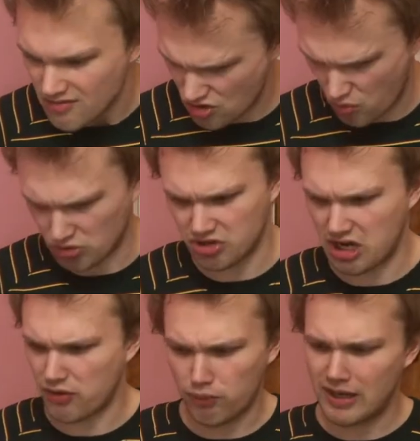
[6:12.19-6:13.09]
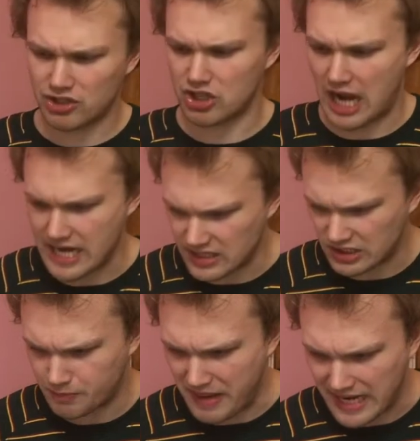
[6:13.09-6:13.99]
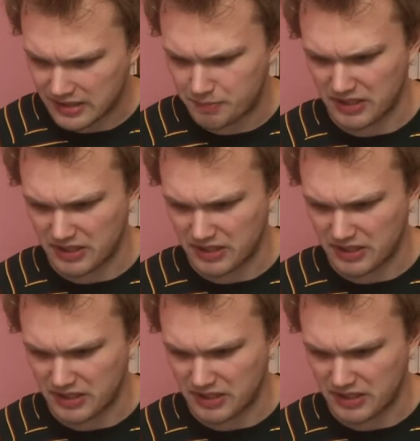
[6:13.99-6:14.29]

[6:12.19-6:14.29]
You want another wish, I expect,